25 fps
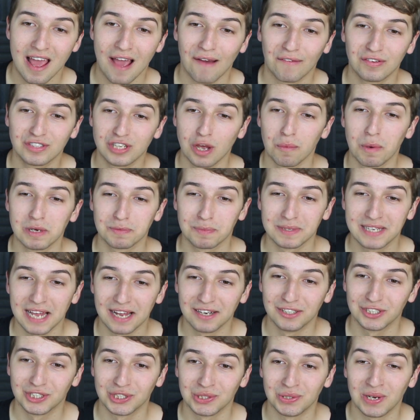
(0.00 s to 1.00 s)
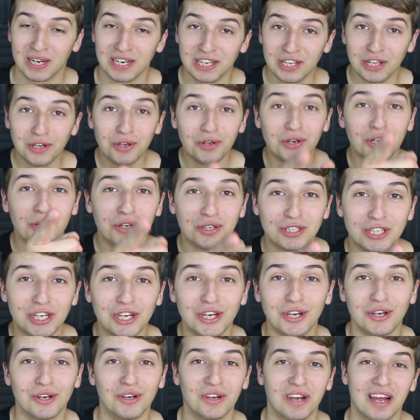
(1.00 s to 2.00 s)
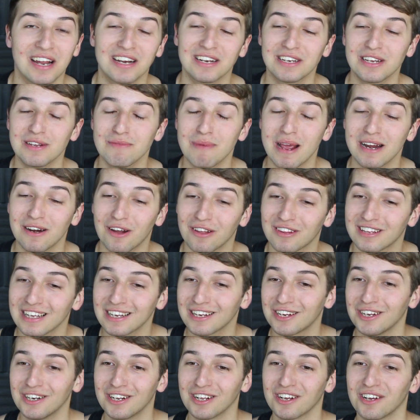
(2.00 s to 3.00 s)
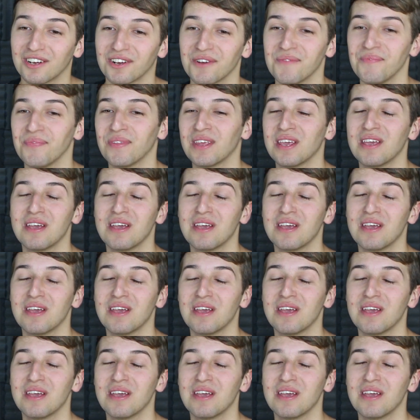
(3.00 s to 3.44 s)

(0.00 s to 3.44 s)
have so much potential, and you do too, and you may not think you do,